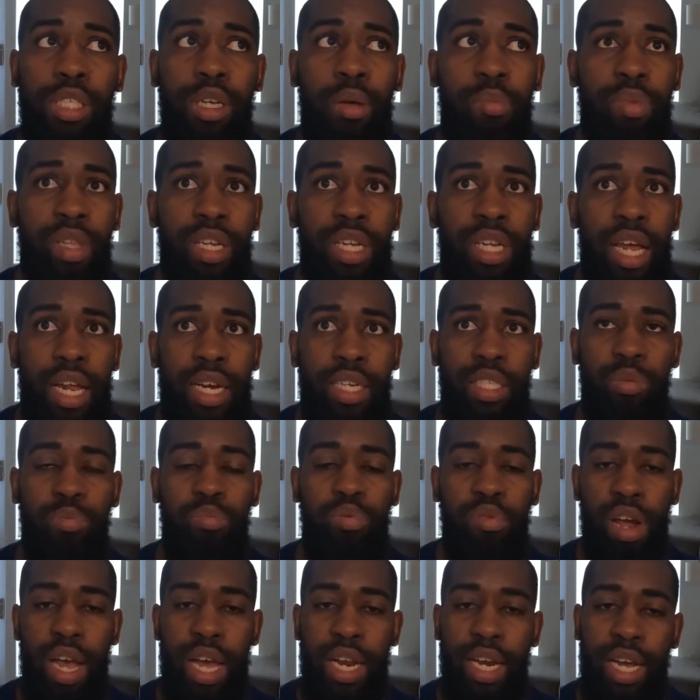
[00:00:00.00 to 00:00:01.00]
something that is
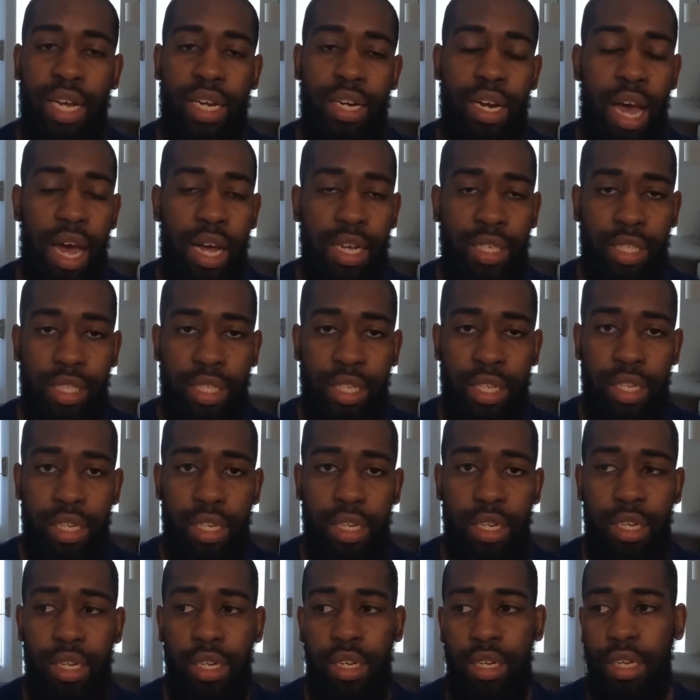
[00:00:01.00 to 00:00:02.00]
brand
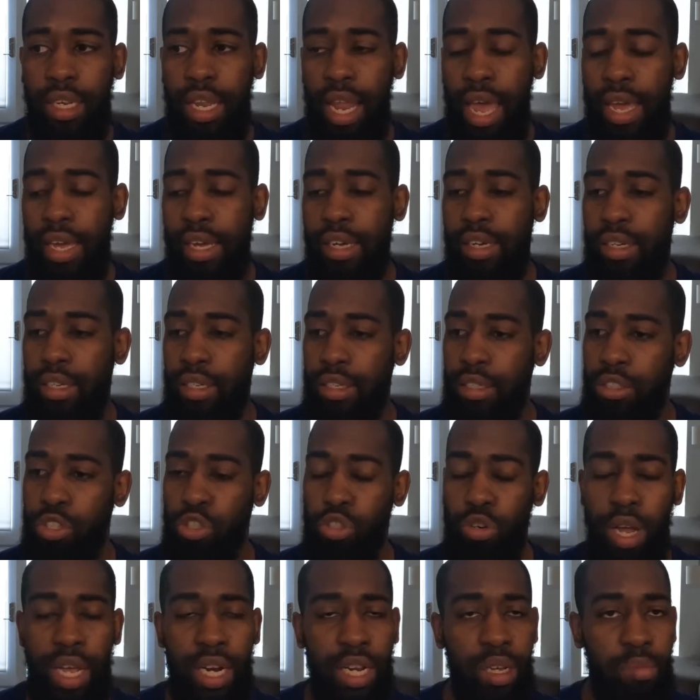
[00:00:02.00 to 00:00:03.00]
agnostic, like
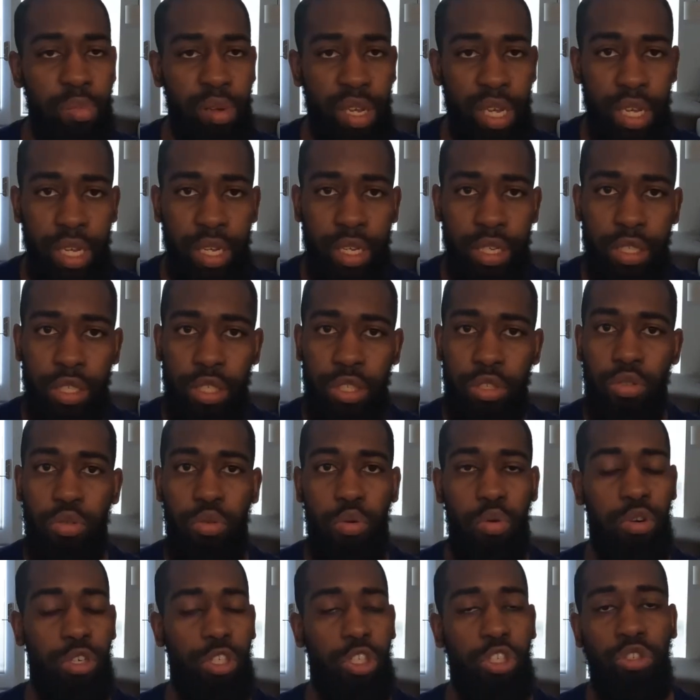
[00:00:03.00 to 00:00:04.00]
Training Peaks
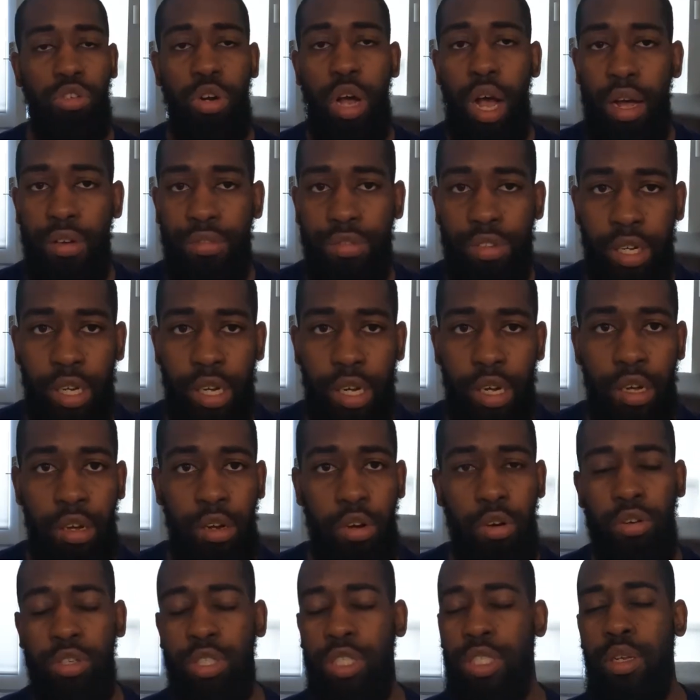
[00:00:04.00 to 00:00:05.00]
or
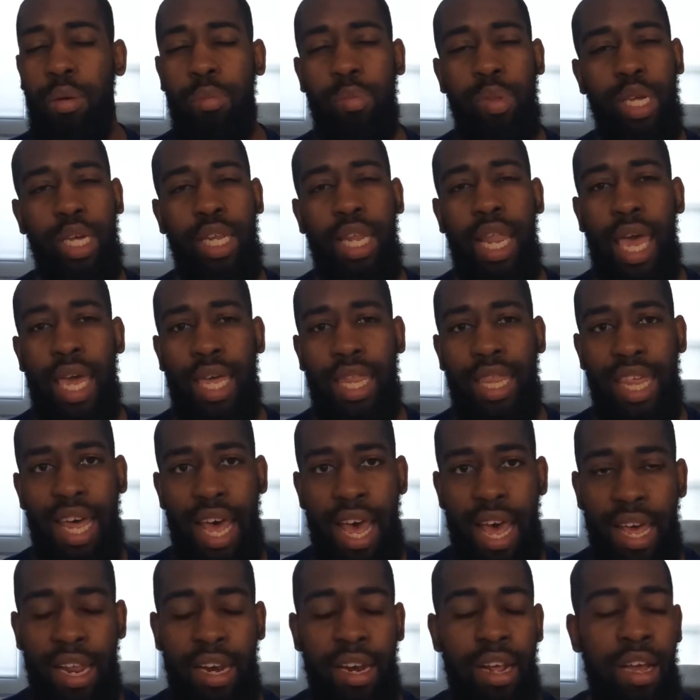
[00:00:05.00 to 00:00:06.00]
Strava or something like
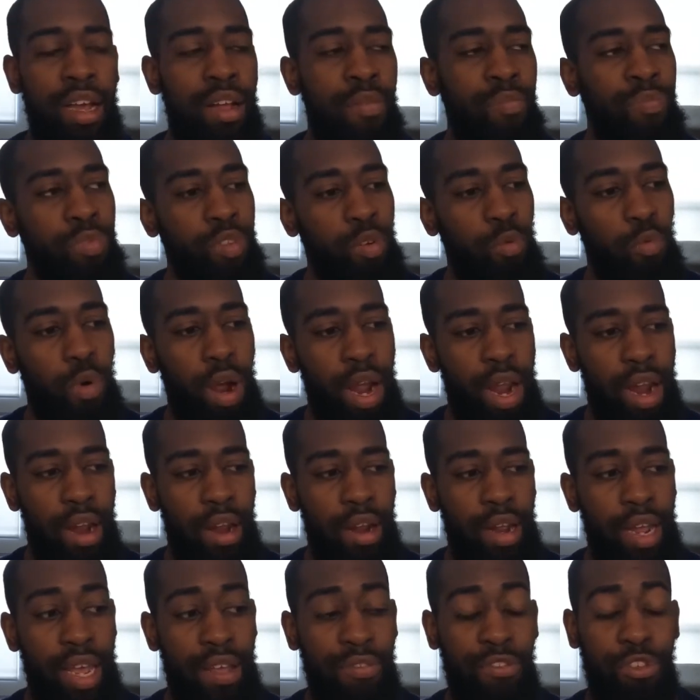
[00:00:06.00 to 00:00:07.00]
that,
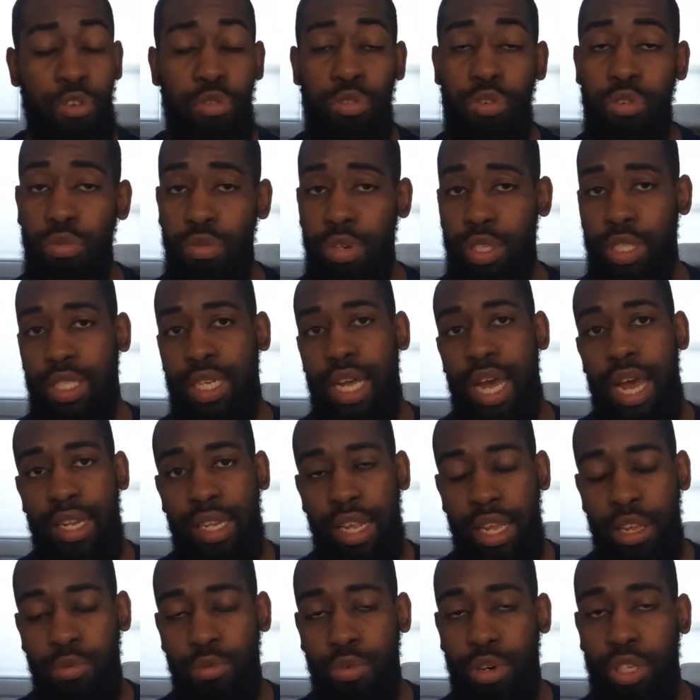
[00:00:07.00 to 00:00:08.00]
where if you do decide
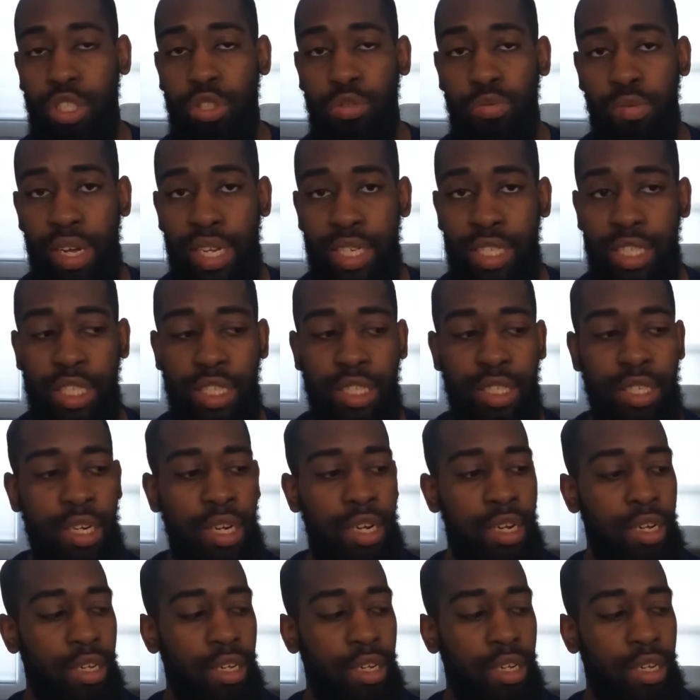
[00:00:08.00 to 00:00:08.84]
that you want to switch